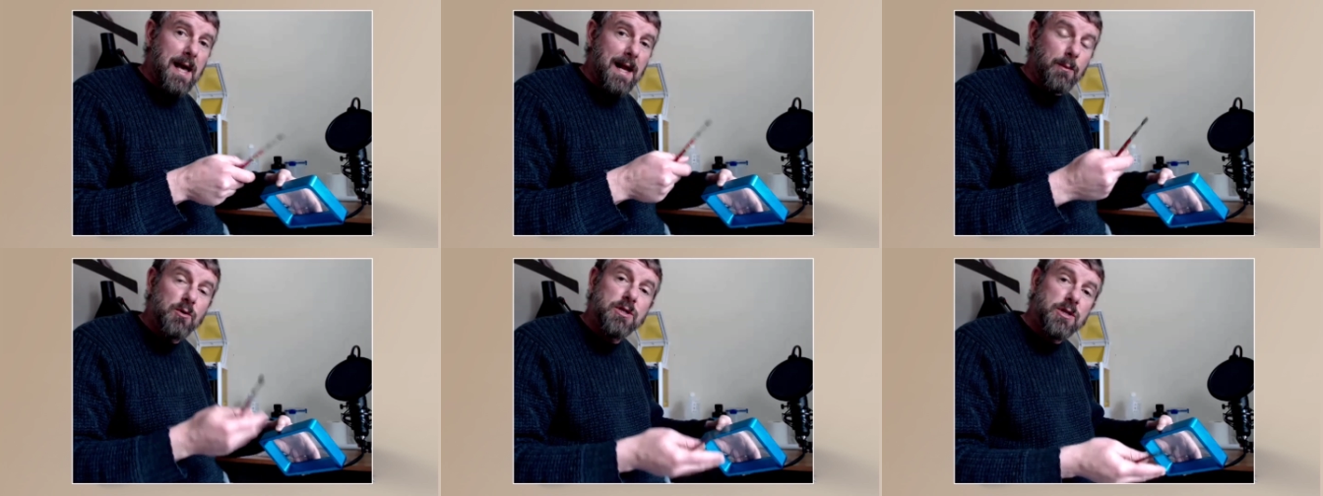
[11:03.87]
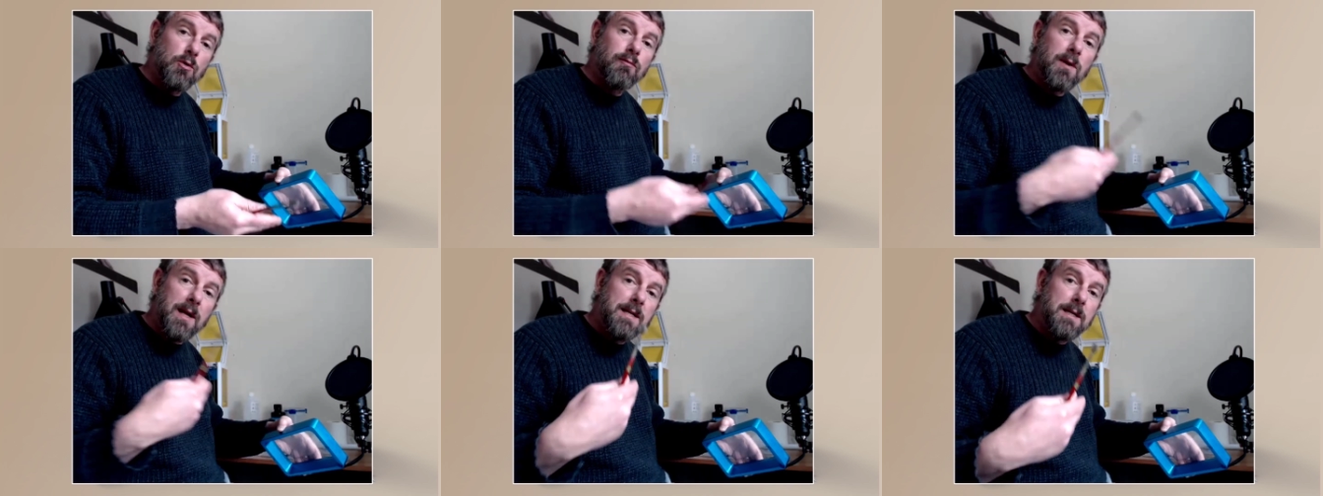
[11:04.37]
and it was still
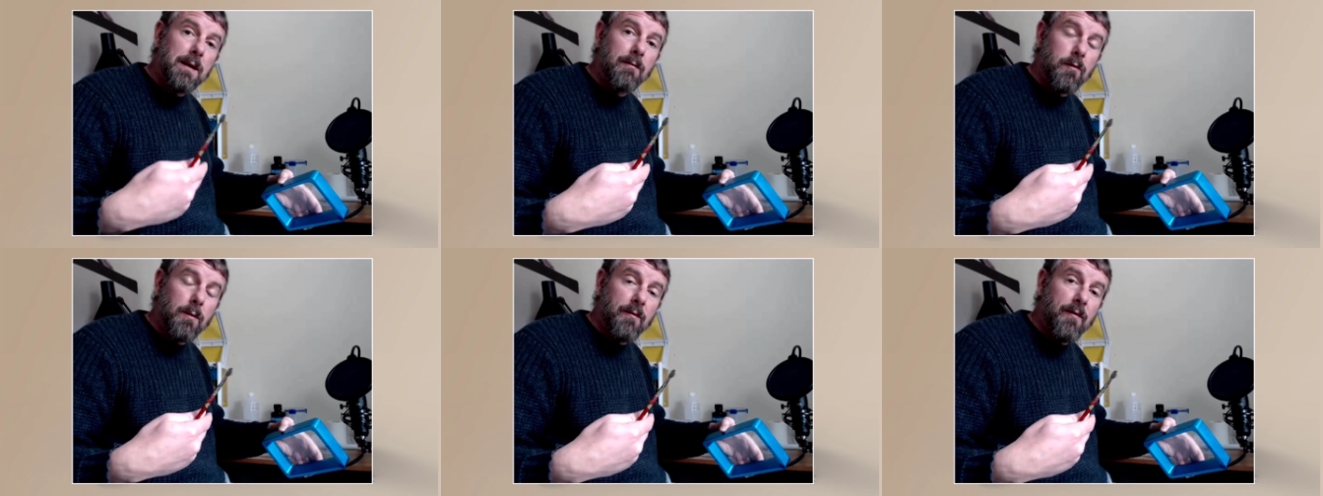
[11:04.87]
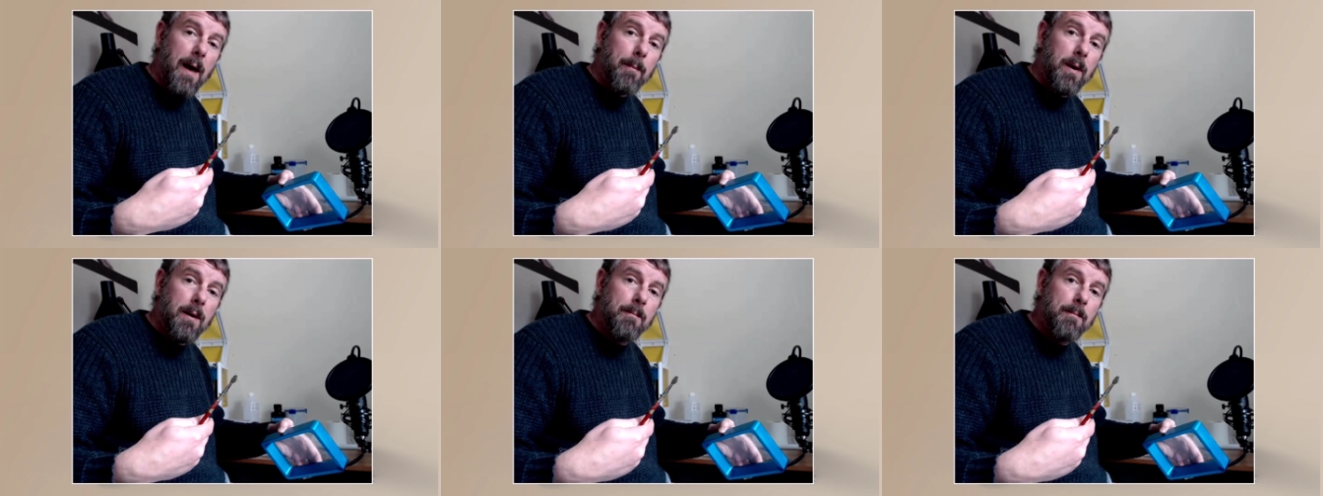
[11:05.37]
releasing from the FEP.